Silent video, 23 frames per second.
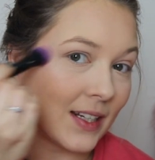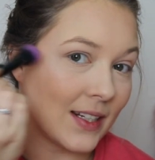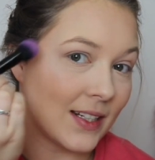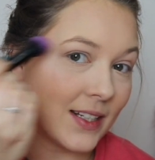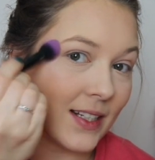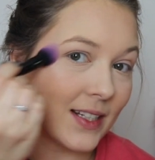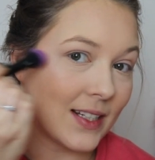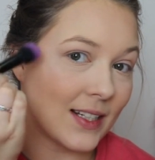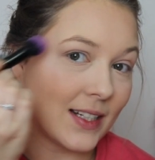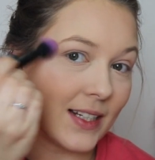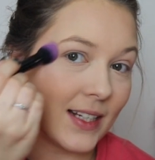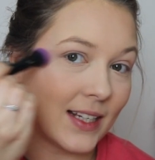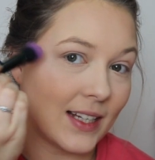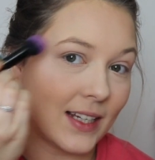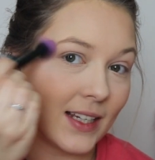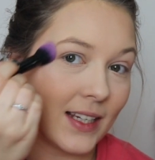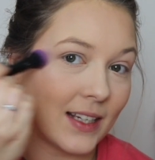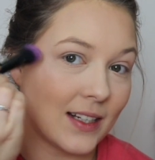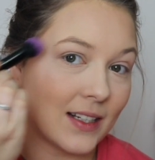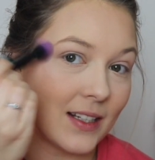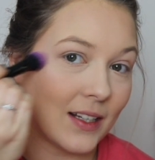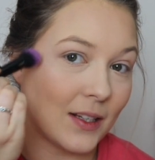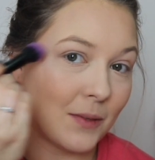And just link
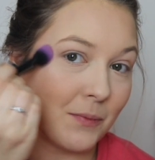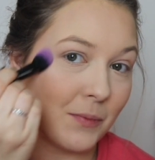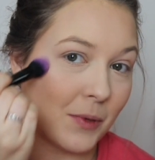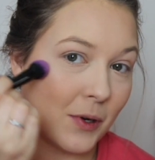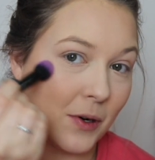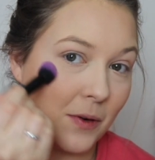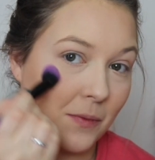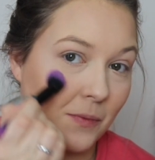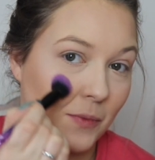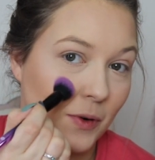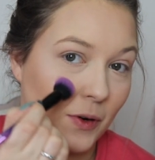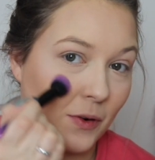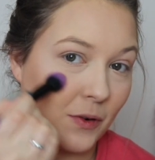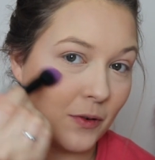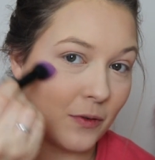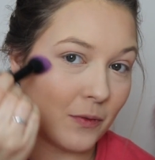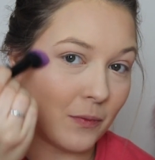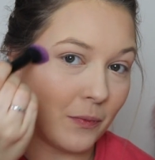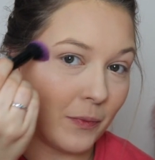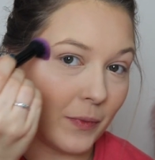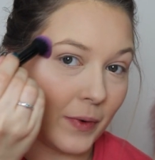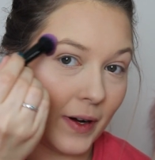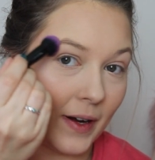it to the bottom of
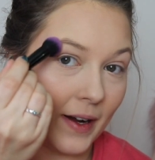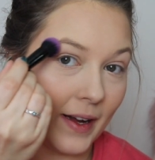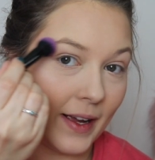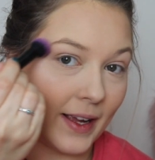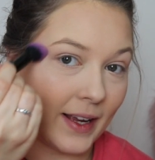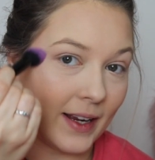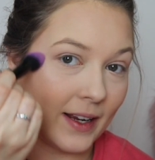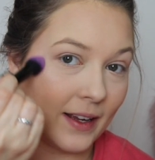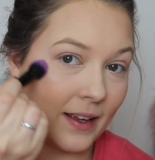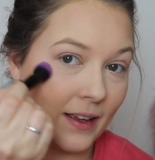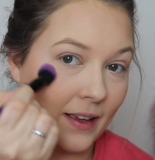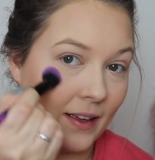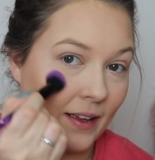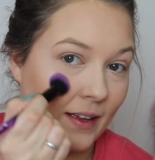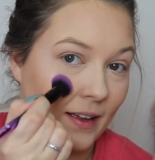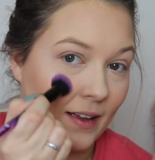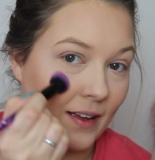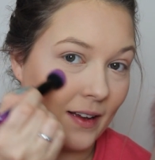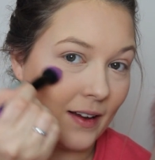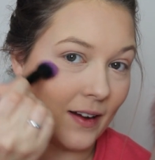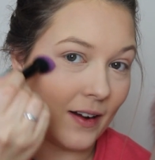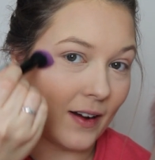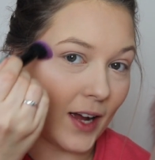my
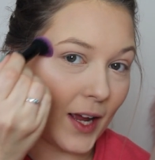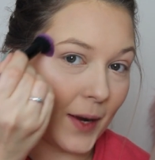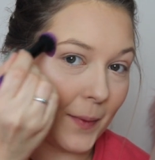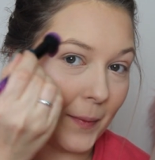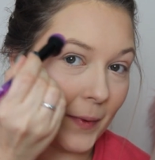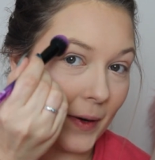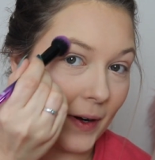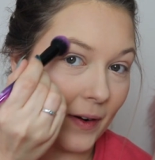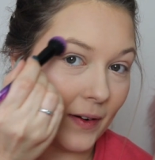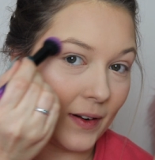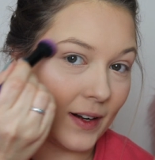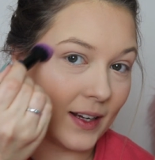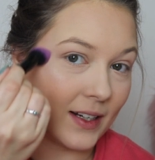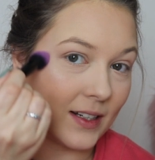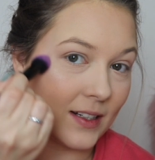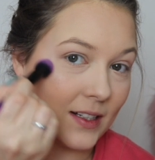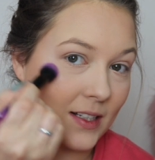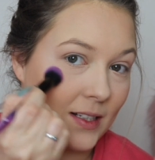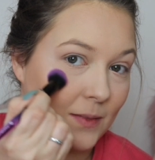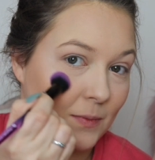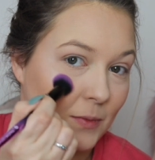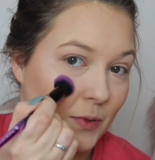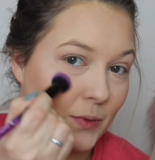eyebrow, like a
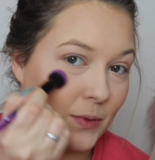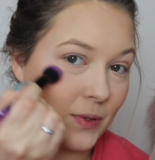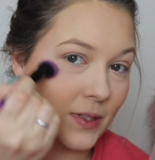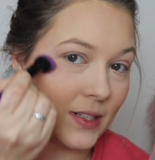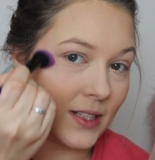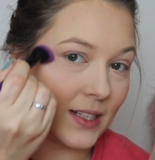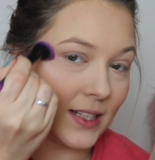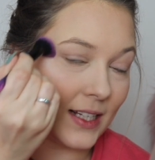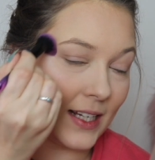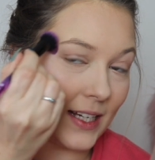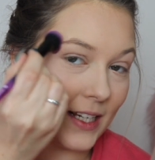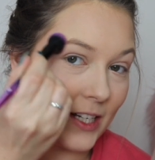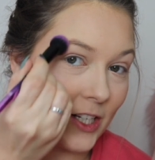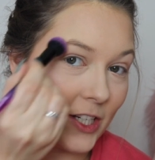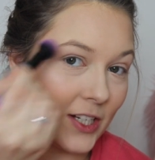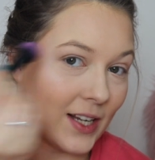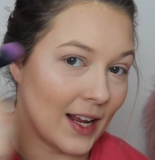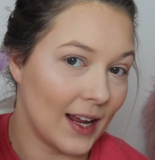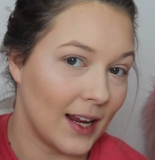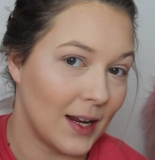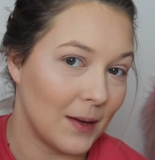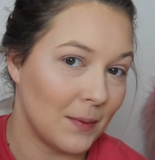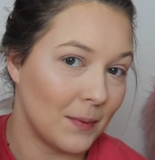small C
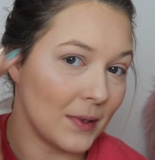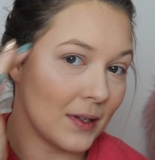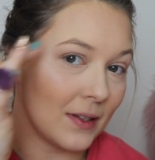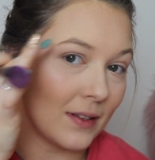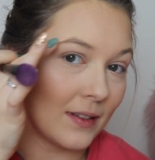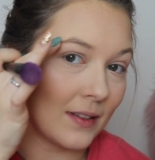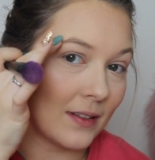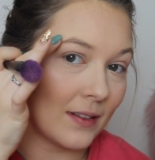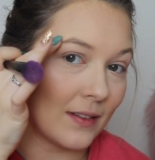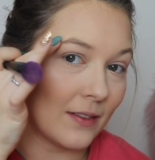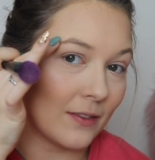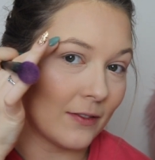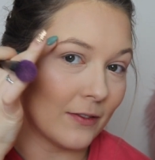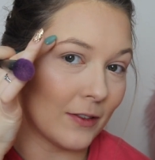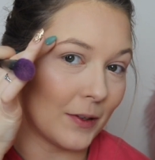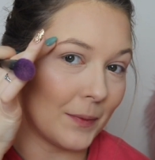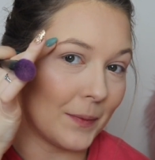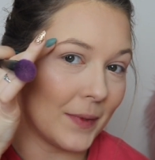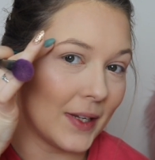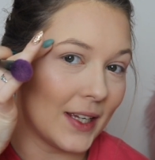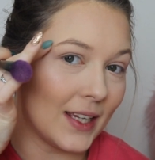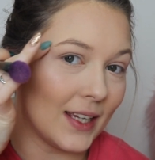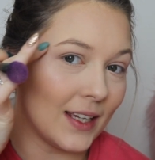shape
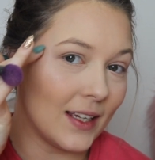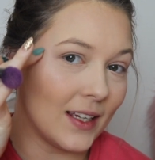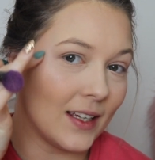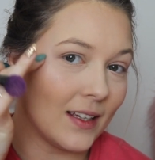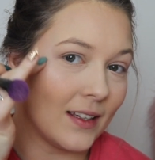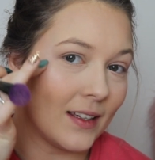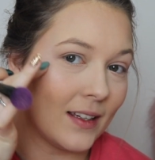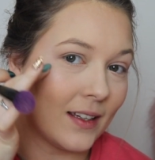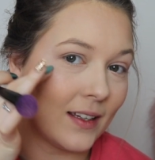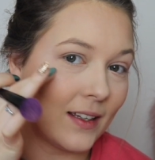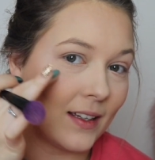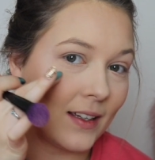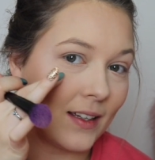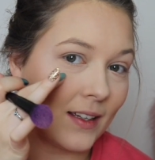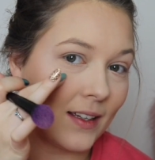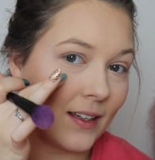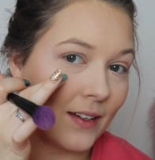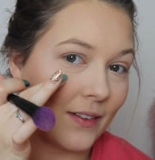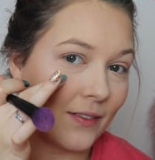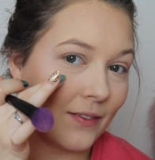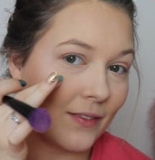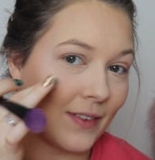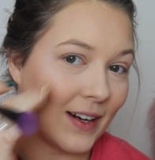from here
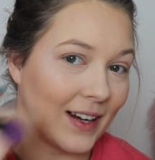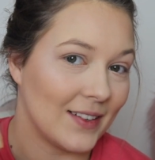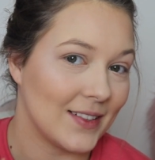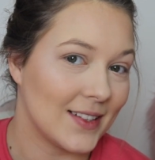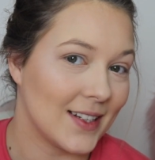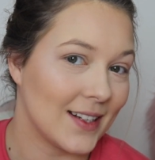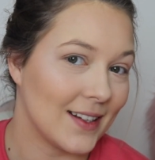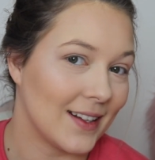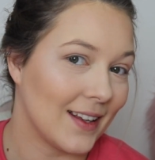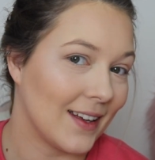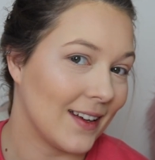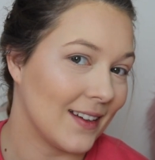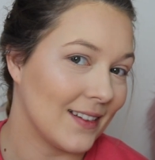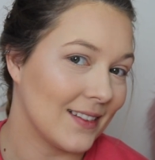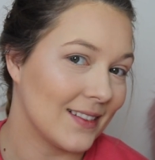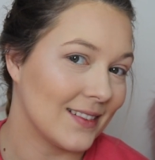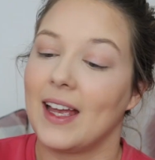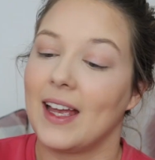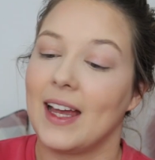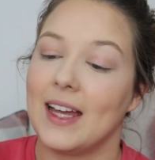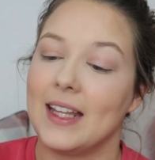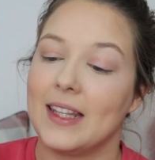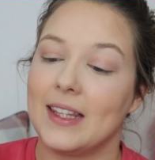round to there.
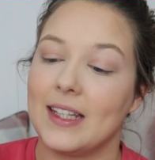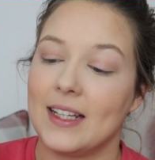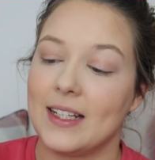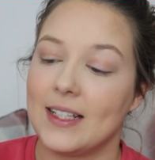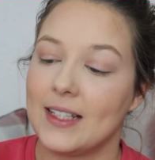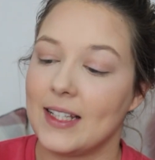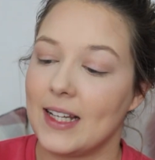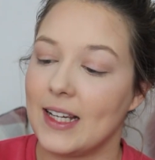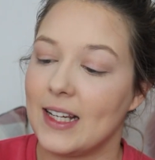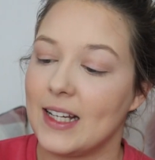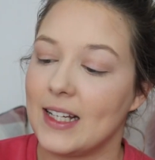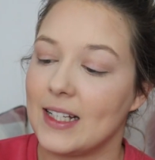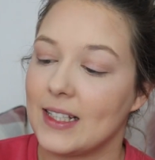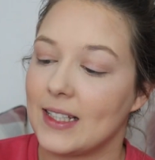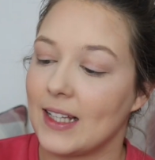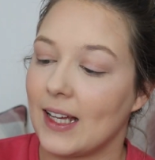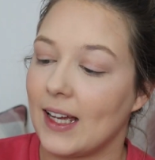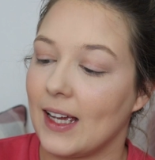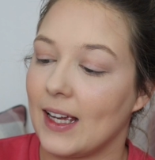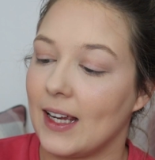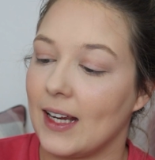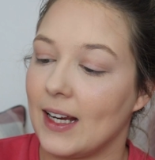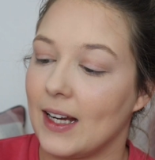And this is
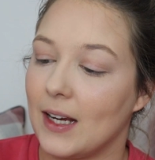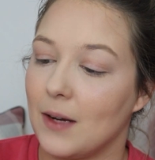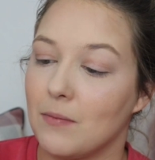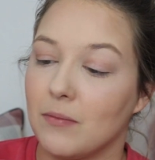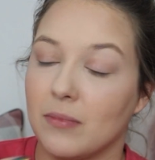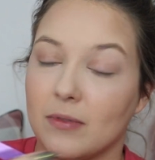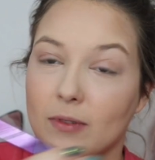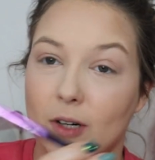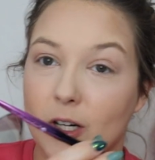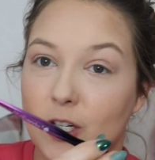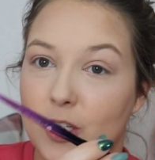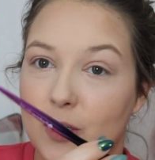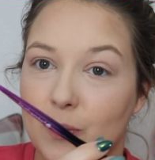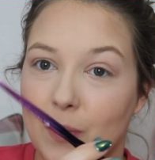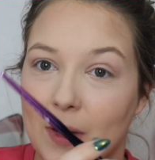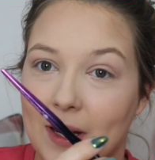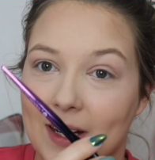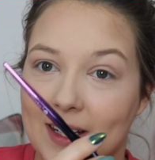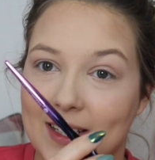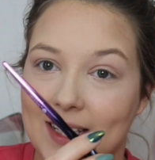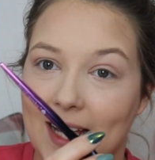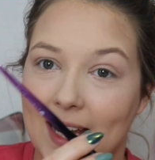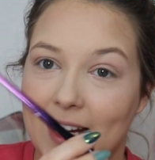a
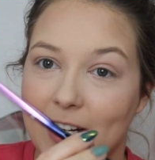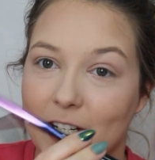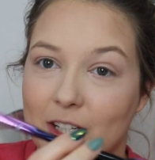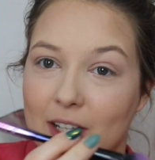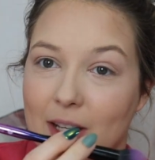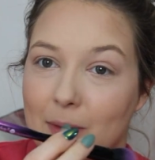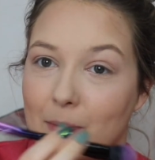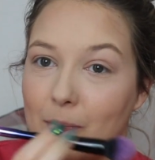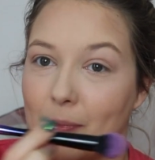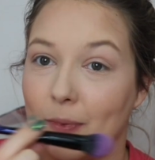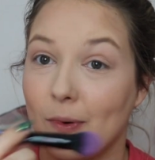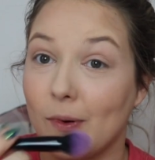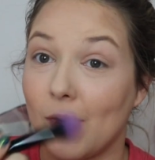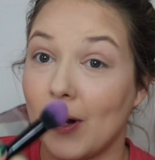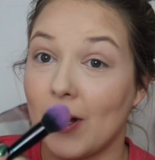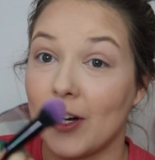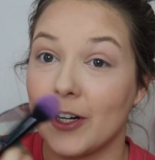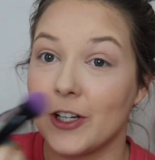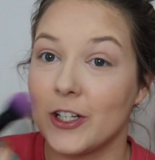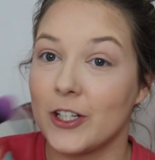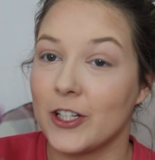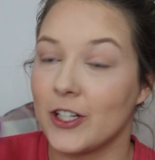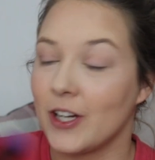Brushworks H D
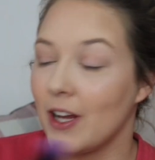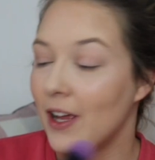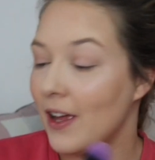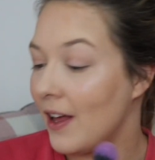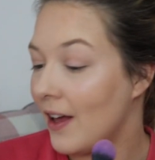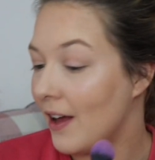brush.